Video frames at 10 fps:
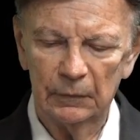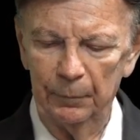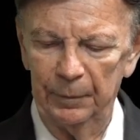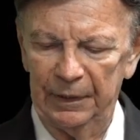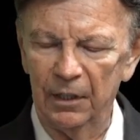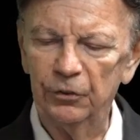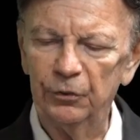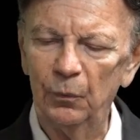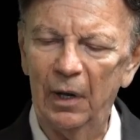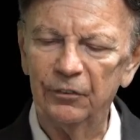Because
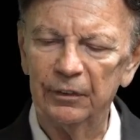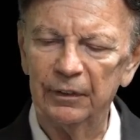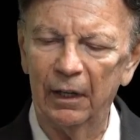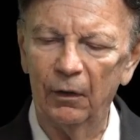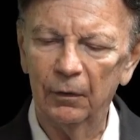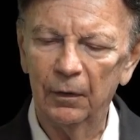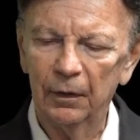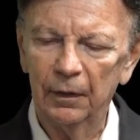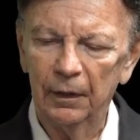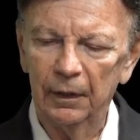watch it now.
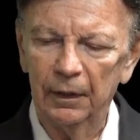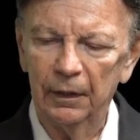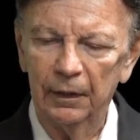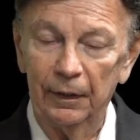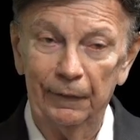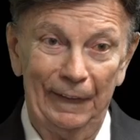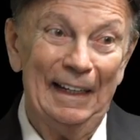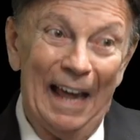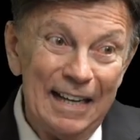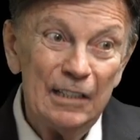They
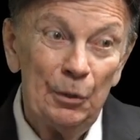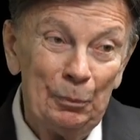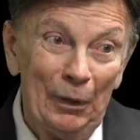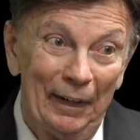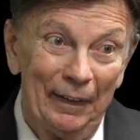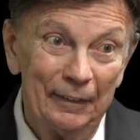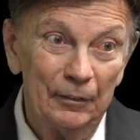like to pray.